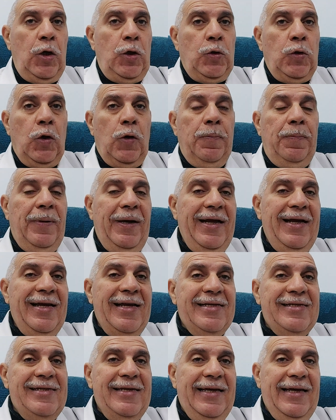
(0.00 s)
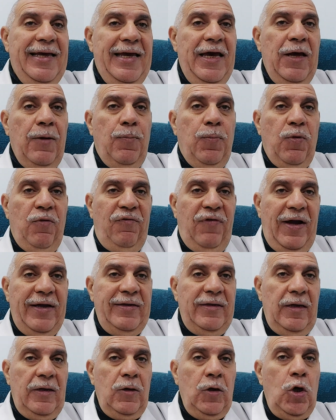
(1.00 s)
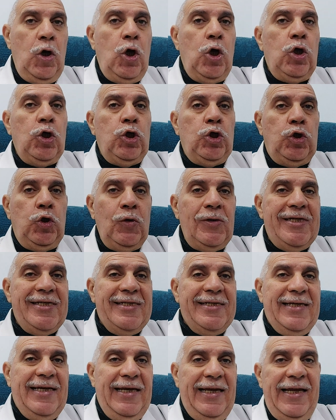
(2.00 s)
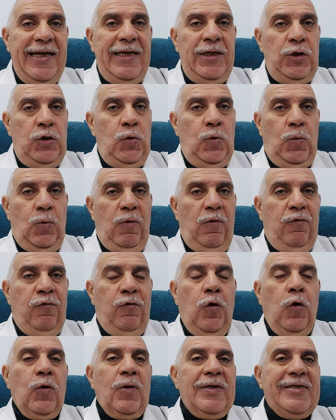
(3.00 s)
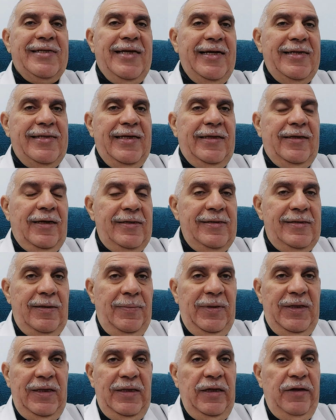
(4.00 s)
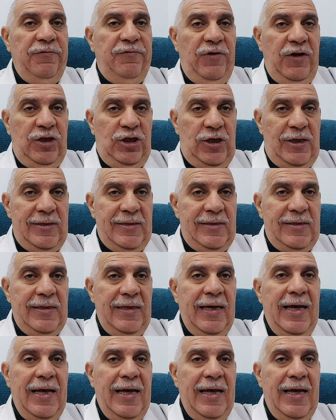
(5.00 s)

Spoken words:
Your pregnancy care provider should screen you for sex transmitted infections